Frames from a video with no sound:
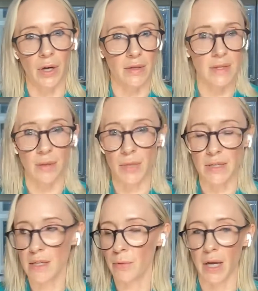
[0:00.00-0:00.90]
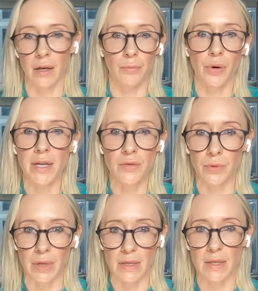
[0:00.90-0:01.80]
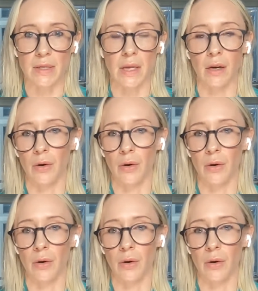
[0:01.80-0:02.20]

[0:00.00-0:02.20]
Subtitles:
whereas in BC we get press releases that,